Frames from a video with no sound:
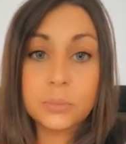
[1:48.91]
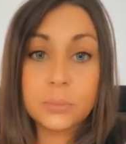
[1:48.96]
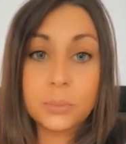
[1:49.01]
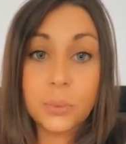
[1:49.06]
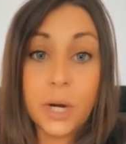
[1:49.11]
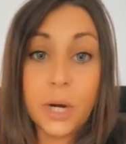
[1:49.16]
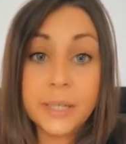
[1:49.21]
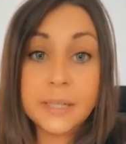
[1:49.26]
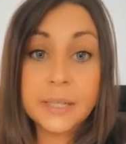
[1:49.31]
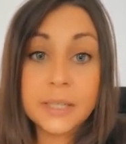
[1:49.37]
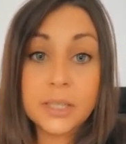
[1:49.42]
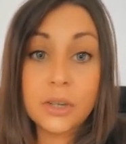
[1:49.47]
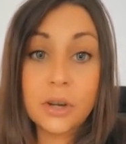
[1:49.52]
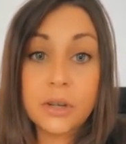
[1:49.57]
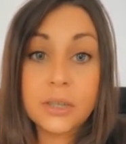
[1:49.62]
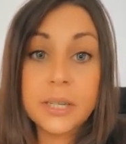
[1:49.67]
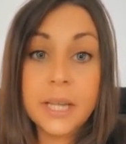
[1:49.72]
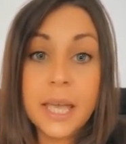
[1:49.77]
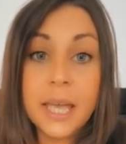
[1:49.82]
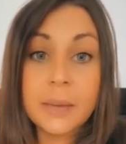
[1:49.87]
practice
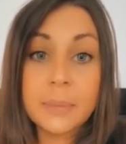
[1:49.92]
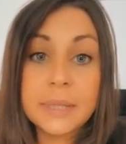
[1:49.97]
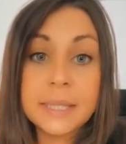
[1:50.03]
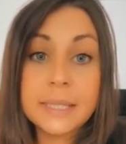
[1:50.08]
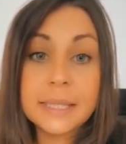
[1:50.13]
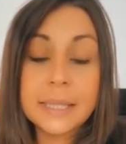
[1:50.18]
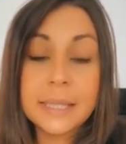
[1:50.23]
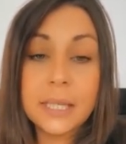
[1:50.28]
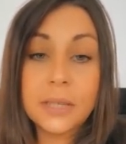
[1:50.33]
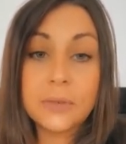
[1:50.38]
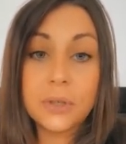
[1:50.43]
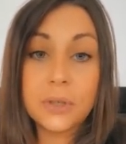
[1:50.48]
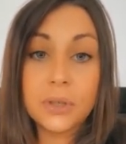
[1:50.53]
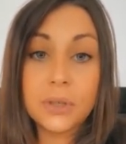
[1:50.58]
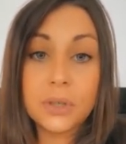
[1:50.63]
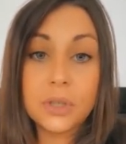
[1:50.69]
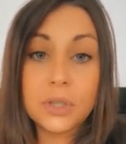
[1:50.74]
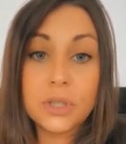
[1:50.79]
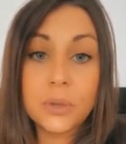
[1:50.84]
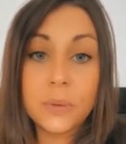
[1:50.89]
your name and see if you
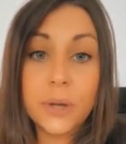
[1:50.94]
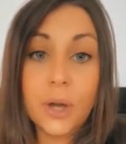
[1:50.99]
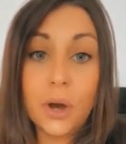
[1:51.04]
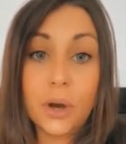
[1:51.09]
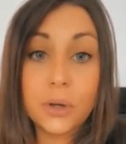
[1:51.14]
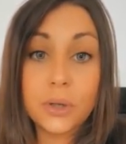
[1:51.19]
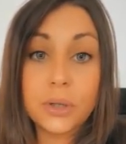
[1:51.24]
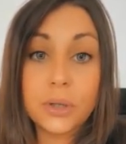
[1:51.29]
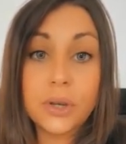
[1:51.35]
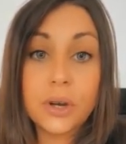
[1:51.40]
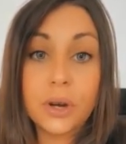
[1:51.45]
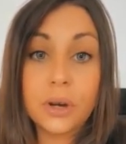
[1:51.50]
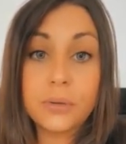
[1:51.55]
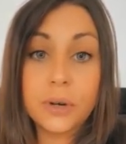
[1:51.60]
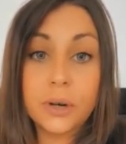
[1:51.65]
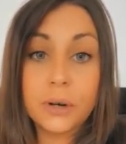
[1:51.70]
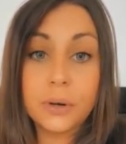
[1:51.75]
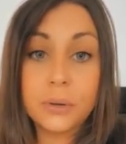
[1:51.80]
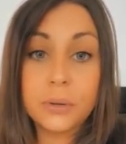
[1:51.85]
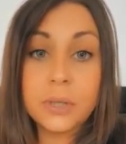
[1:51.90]
can do it on your
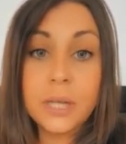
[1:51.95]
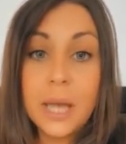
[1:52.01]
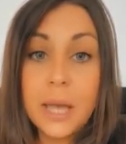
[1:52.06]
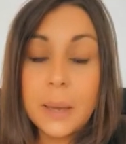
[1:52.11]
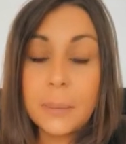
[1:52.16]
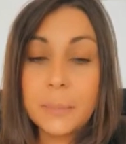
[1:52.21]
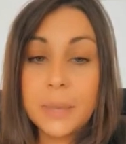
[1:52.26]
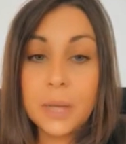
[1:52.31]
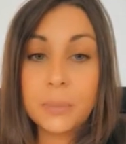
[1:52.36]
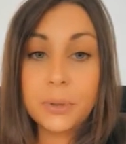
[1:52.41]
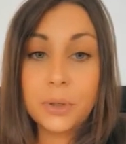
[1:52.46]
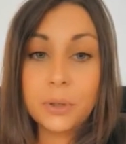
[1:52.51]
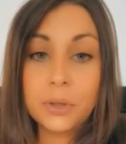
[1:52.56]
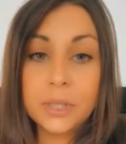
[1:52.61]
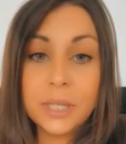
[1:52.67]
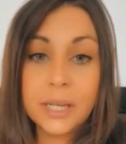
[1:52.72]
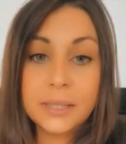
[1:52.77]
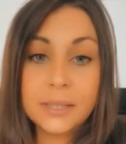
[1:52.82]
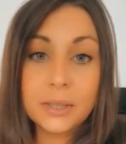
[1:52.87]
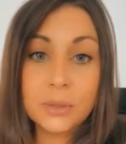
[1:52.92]
own. Maybe you
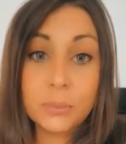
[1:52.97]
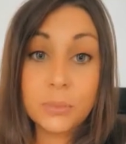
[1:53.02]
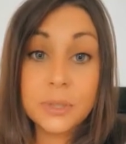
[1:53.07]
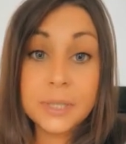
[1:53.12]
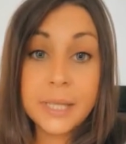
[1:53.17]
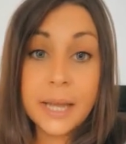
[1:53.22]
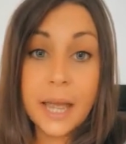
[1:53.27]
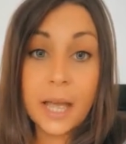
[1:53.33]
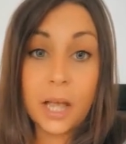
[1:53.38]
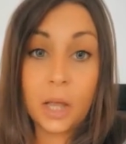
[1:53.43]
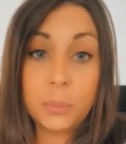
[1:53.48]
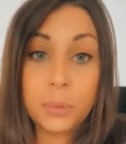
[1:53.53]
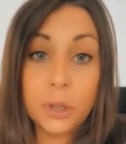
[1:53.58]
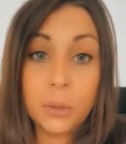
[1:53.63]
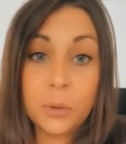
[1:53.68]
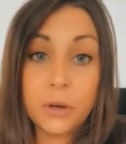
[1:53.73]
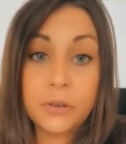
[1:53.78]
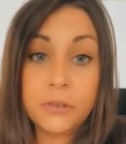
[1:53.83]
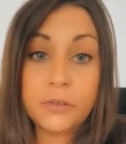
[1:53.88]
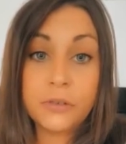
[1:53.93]
could ask someone to help
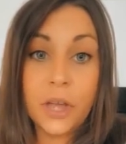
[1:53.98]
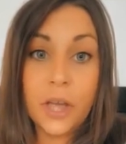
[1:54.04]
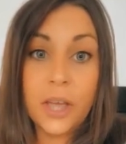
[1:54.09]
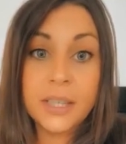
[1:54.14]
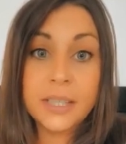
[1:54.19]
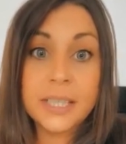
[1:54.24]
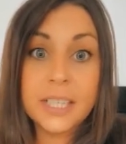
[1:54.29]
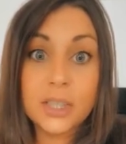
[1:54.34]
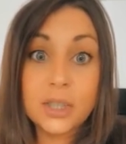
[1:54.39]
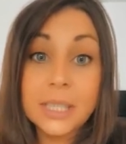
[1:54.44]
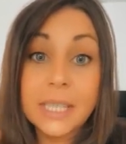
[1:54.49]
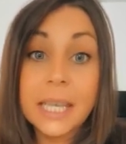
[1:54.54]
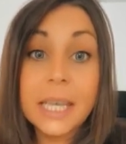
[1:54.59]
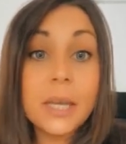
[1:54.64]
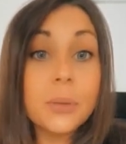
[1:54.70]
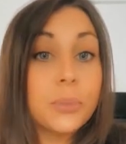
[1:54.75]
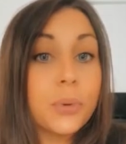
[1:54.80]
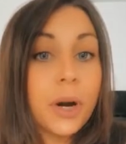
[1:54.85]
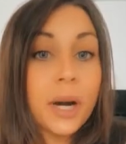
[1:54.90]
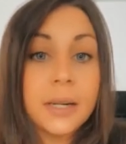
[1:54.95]
you at first and just
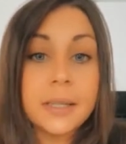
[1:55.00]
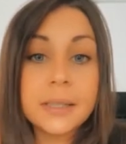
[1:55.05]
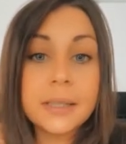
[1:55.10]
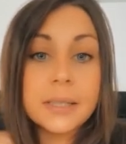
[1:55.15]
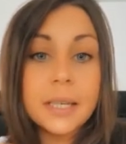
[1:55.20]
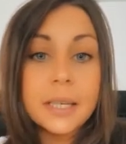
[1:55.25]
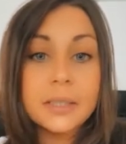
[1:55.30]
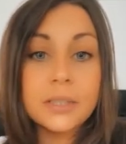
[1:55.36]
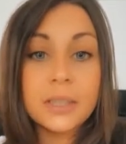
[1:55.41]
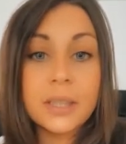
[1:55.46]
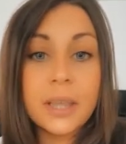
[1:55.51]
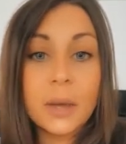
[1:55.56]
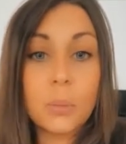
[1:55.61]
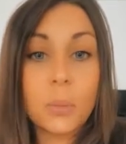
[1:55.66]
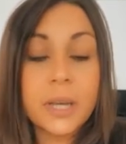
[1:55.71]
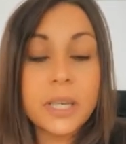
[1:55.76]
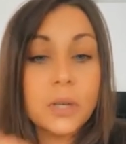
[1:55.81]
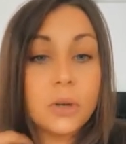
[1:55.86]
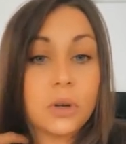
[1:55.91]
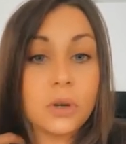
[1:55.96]
keep practicing so that
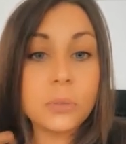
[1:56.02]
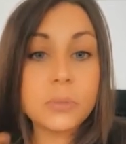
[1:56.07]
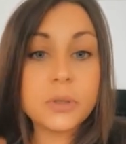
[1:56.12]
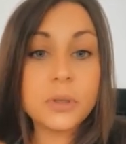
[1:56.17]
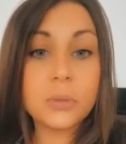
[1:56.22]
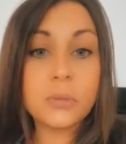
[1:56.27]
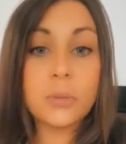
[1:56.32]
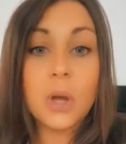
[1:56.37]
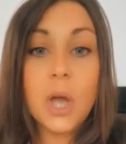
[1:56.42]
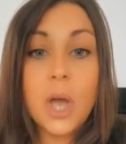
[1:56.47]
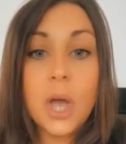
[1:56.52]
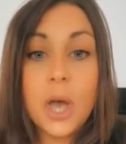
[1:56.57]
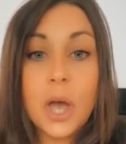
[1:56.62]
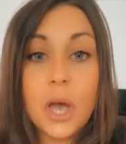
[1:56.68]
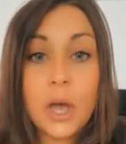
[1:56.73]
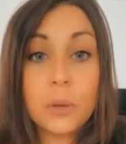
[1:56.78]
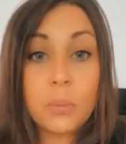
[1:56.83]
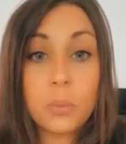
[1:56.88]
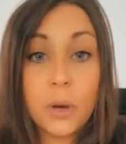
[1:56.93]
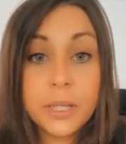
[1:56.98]
when you come to
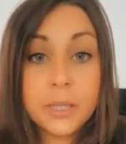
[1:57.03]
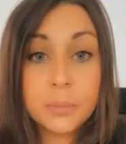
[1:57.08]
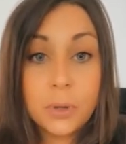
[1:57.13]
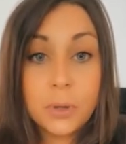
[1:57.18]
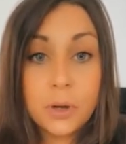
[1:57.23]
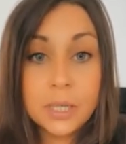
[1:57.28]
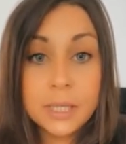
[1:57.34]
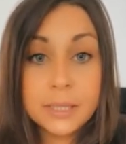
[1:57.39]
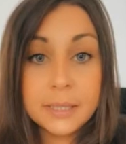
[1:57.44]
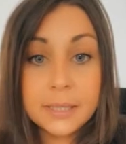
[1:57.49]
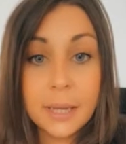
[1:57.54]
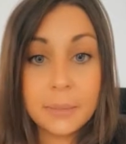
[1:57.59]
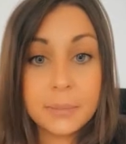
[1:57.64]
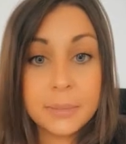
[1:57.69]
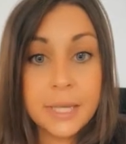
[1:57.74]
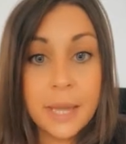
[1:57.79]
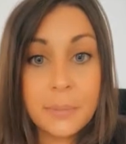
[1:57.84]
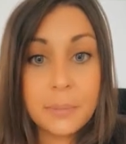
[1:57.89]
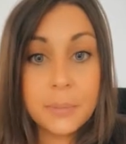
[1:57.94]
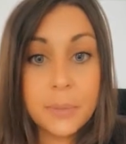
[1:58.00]
Westbourne in
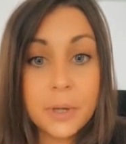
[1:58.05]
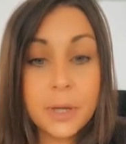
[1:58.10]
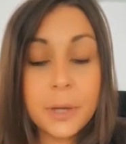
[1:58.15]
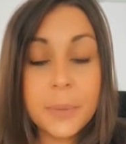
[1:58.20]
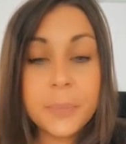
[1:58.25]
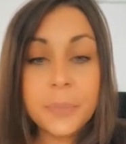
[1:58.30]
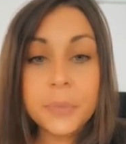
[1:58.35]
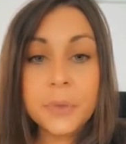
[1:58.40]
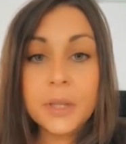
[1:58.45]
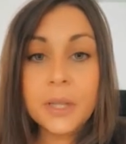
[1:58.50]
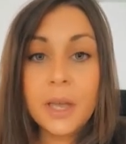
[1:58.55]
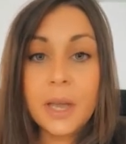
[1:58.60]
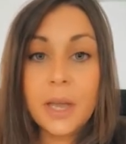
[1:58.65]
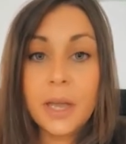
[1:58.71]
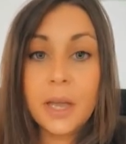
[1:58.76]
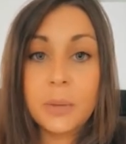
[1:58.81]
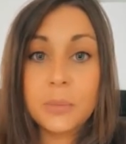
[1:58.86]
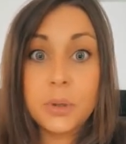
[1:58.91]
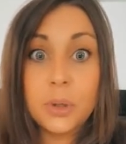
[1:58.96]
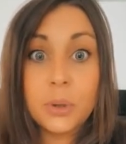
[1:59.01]
September,
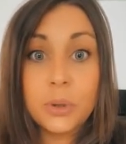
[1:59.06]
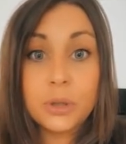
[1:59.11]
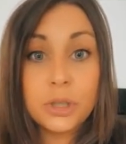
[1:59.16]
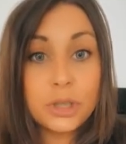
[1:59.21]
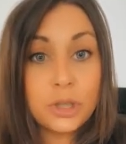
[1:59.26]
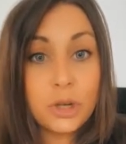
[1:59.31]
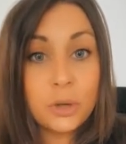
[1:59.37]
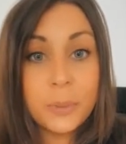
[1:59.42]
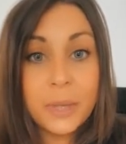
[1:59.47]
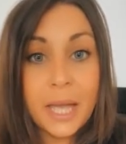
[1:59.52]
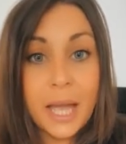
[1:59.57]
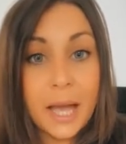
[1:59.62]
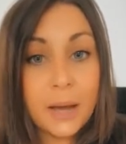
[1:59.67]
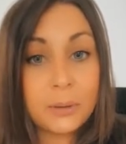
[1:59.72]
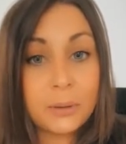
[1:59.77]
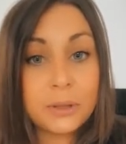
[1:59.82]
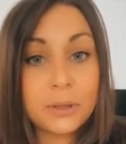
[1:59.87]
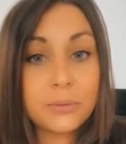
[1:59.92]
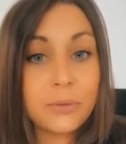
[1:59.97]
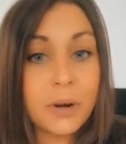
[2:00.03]
you can show me how
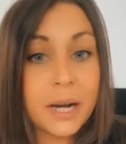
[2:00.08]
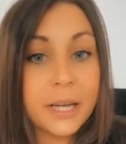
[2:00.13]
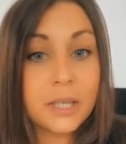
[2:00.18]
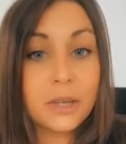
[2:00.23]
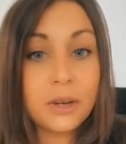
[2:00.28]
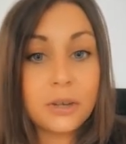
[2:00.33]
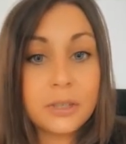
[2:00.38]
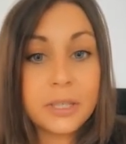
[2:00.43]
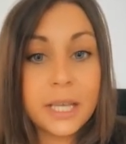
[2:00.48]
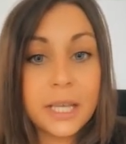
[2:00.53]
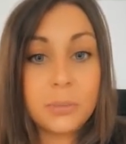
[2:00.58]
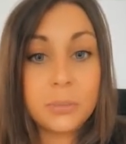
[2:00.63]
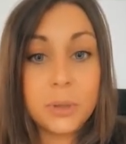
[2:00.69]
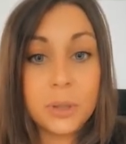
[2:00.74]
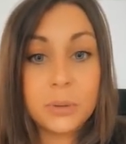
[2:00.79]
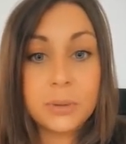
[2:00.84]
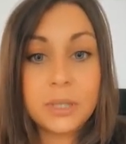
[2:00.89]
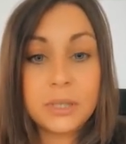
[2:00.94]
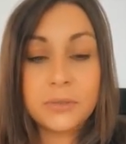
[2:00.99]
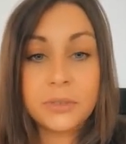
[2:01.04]
to write your name
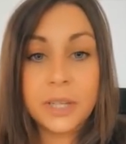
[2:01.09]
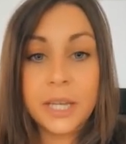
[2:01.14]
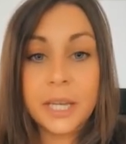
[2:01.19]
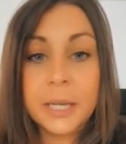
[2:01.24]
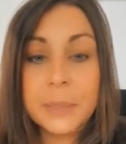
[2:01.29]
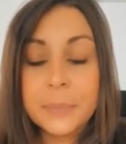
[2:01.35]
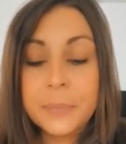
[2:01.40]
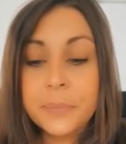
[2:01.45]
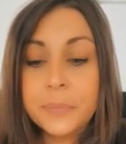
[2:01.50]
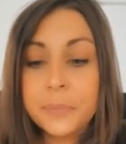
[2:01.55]
beautifully.